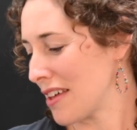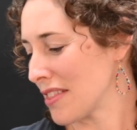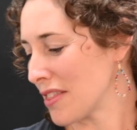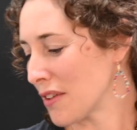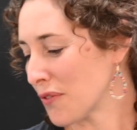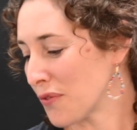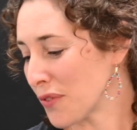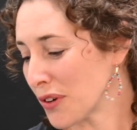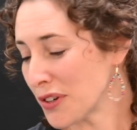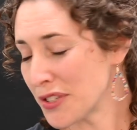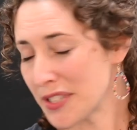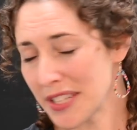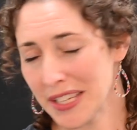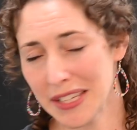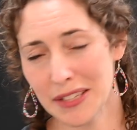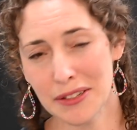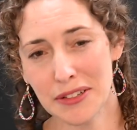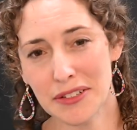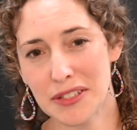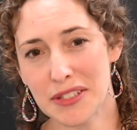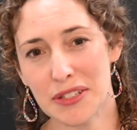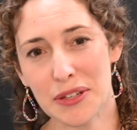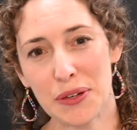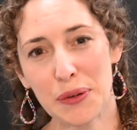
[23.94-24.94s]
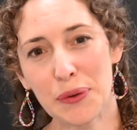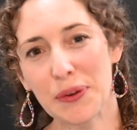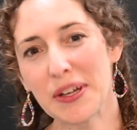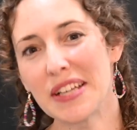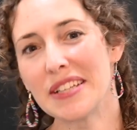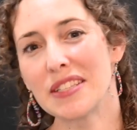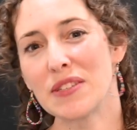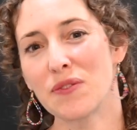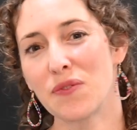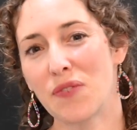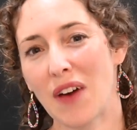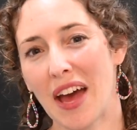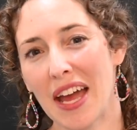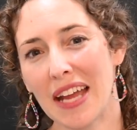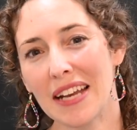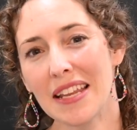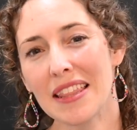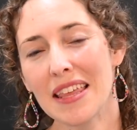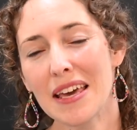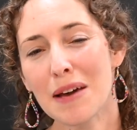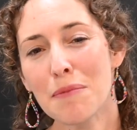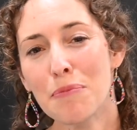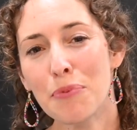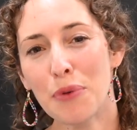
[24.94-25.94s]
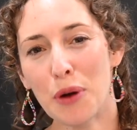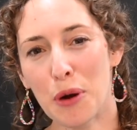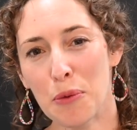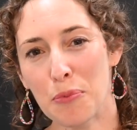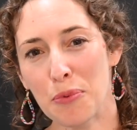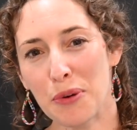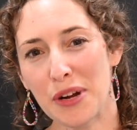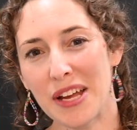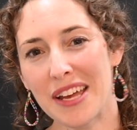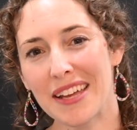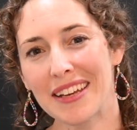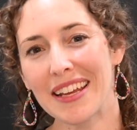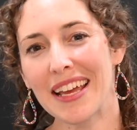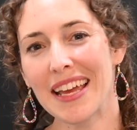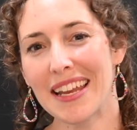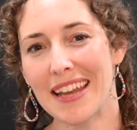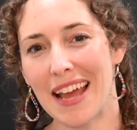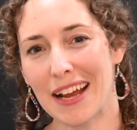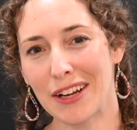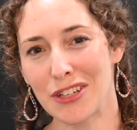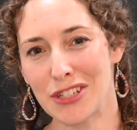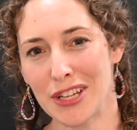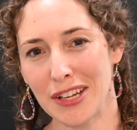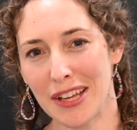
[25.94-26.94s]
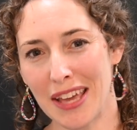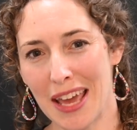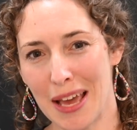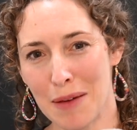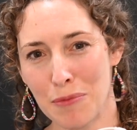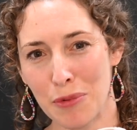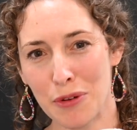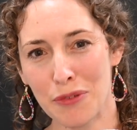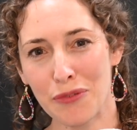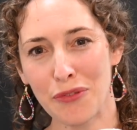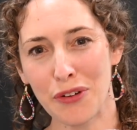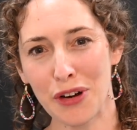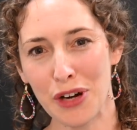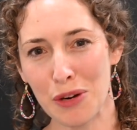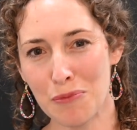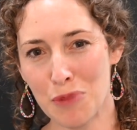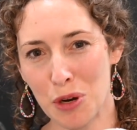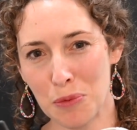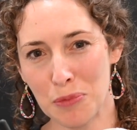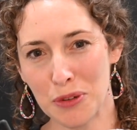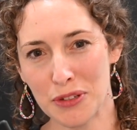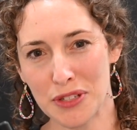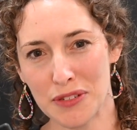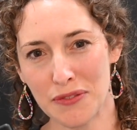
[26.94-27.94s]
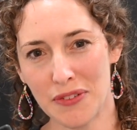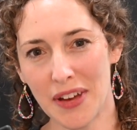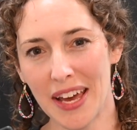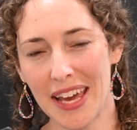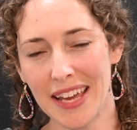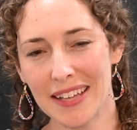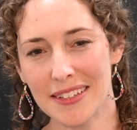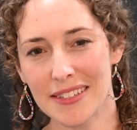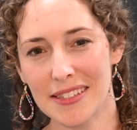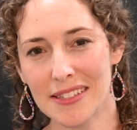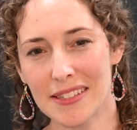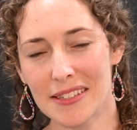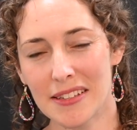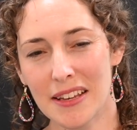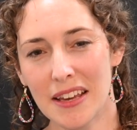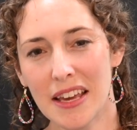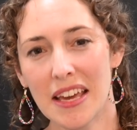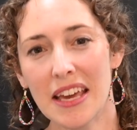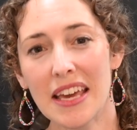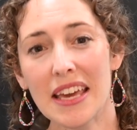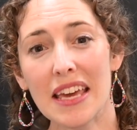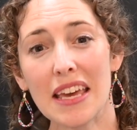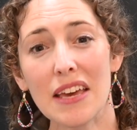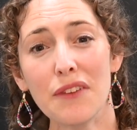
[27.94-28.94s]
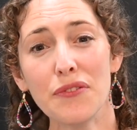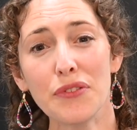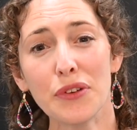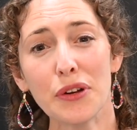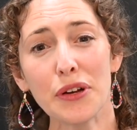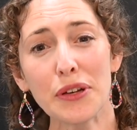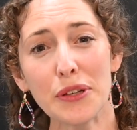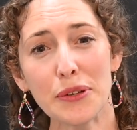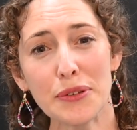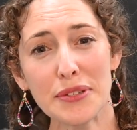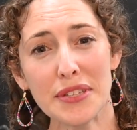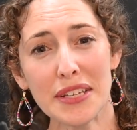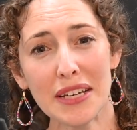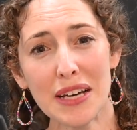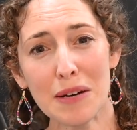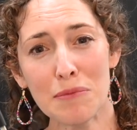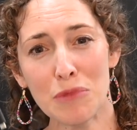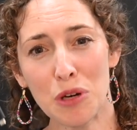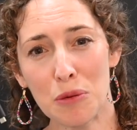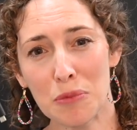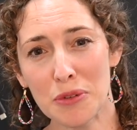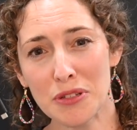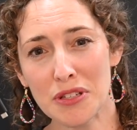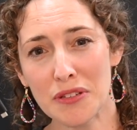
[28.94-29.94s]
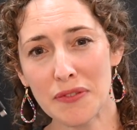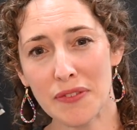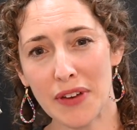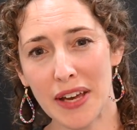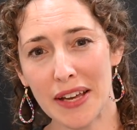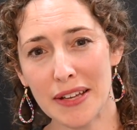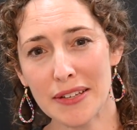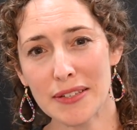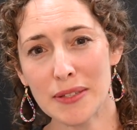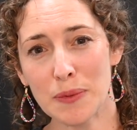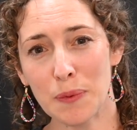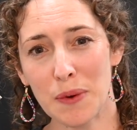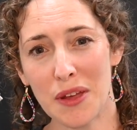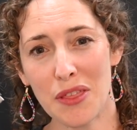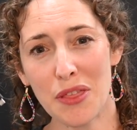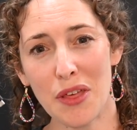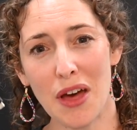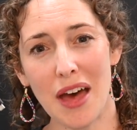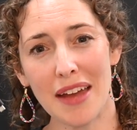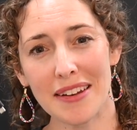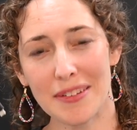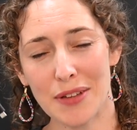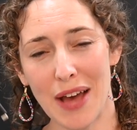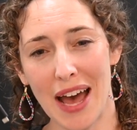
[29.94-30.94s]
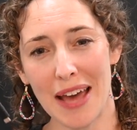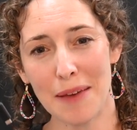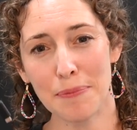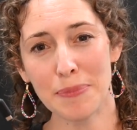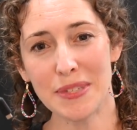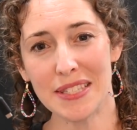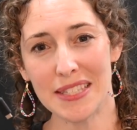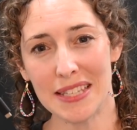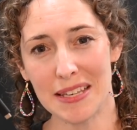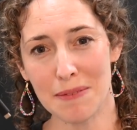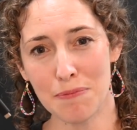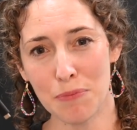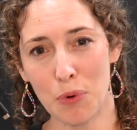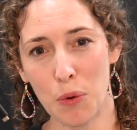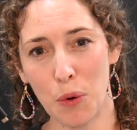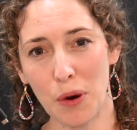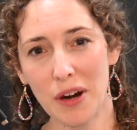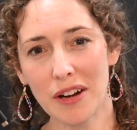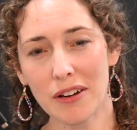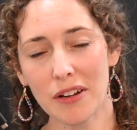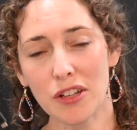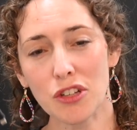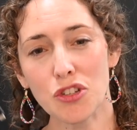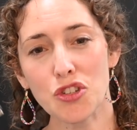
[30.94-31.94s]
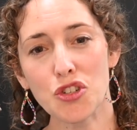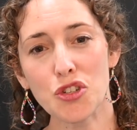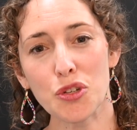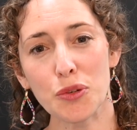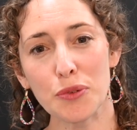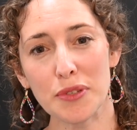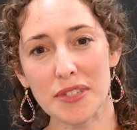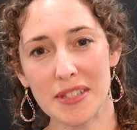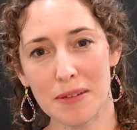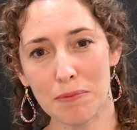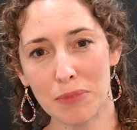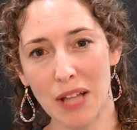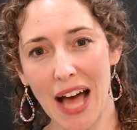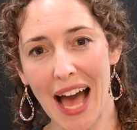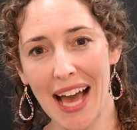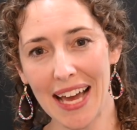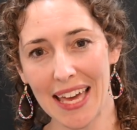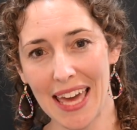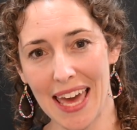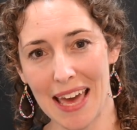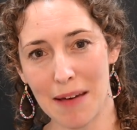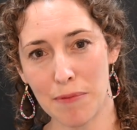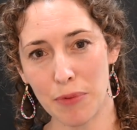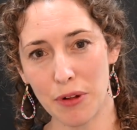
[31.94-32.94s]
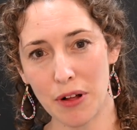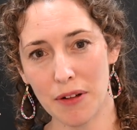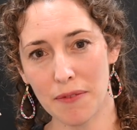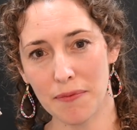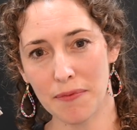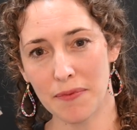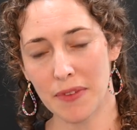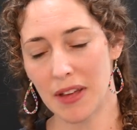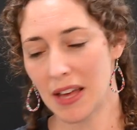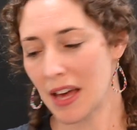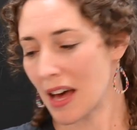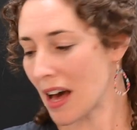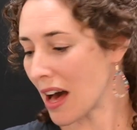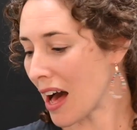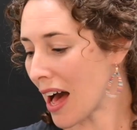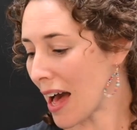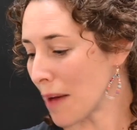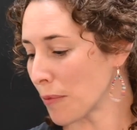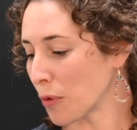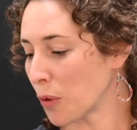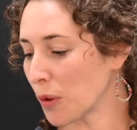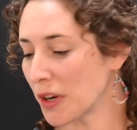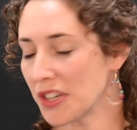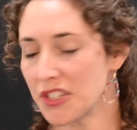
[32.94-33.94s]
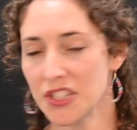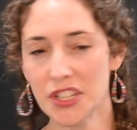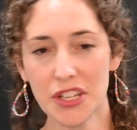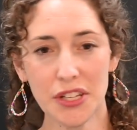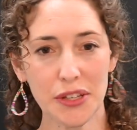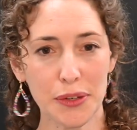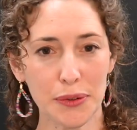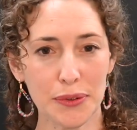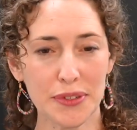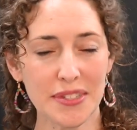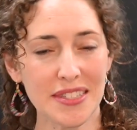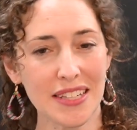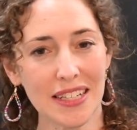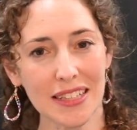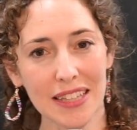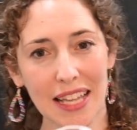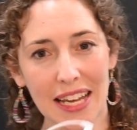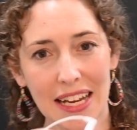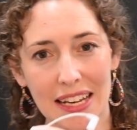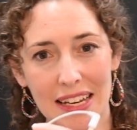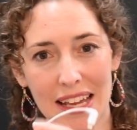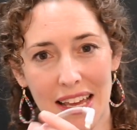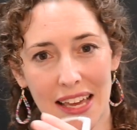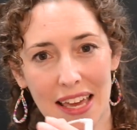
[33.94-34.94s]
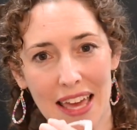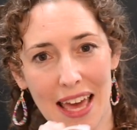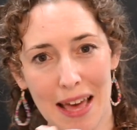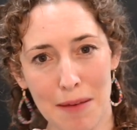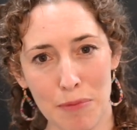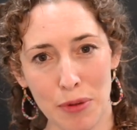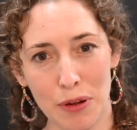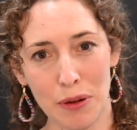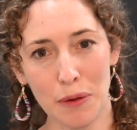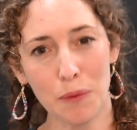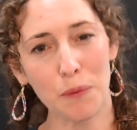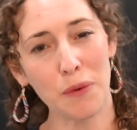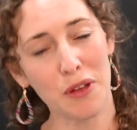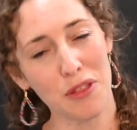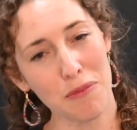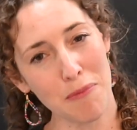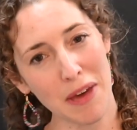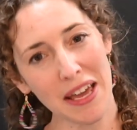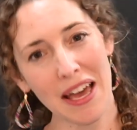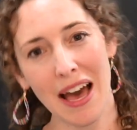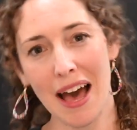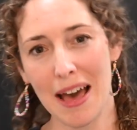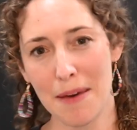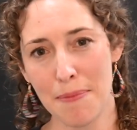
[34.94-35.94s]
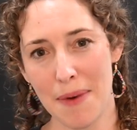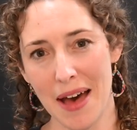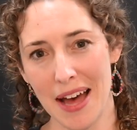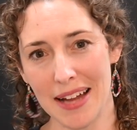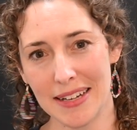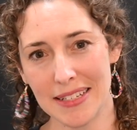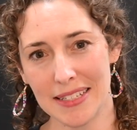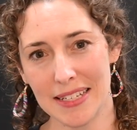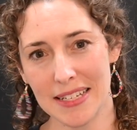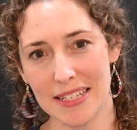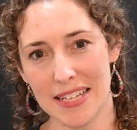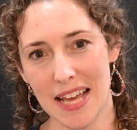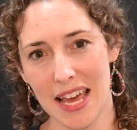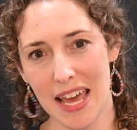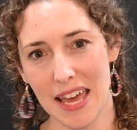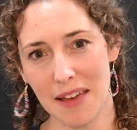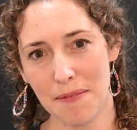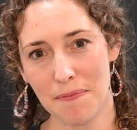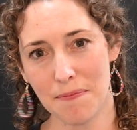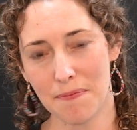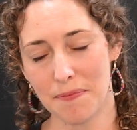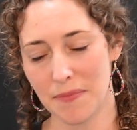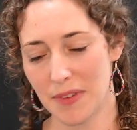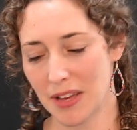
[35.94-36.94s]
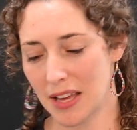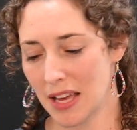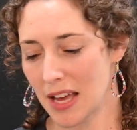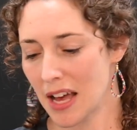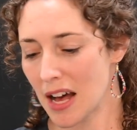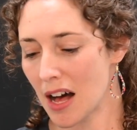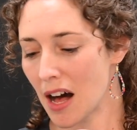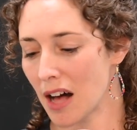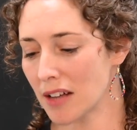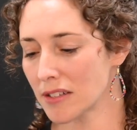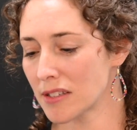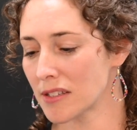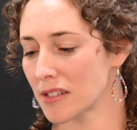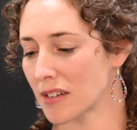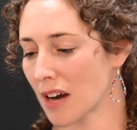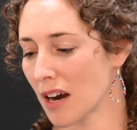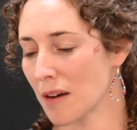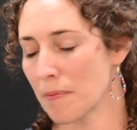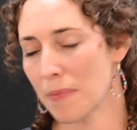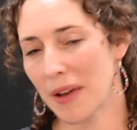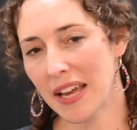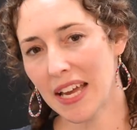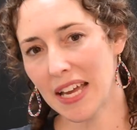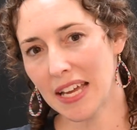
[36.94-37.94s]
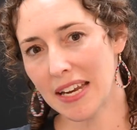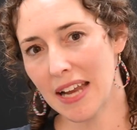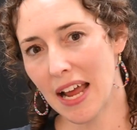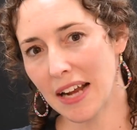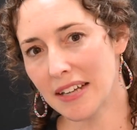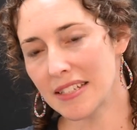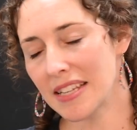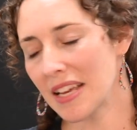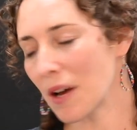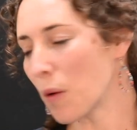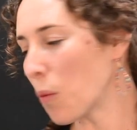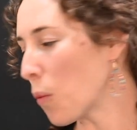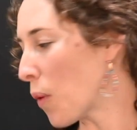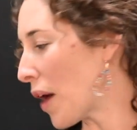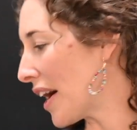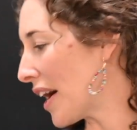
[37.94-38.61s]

The first thing you'll do is find the appropriate connection cable for your mobile device. If you're using a mobile device with a Type C port, choose the black cable. I'm going to use the Lightning cable with my iPad today. I'll start by connecting